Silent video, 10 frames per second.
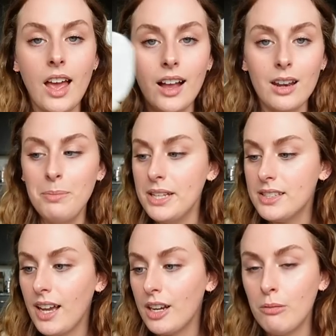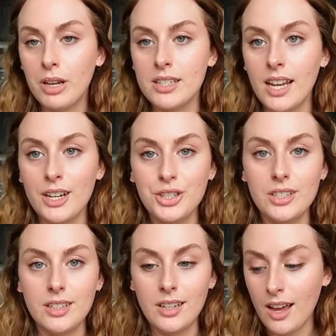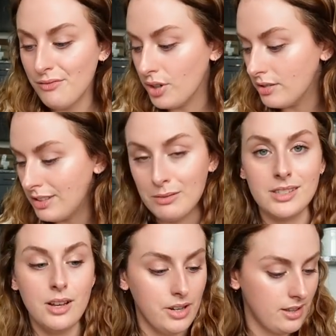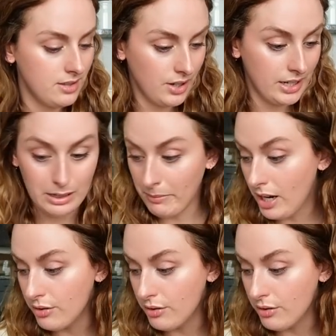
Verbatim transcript: I got a pizza cutter because I actually didn't have one. It was Logan's, so I needed my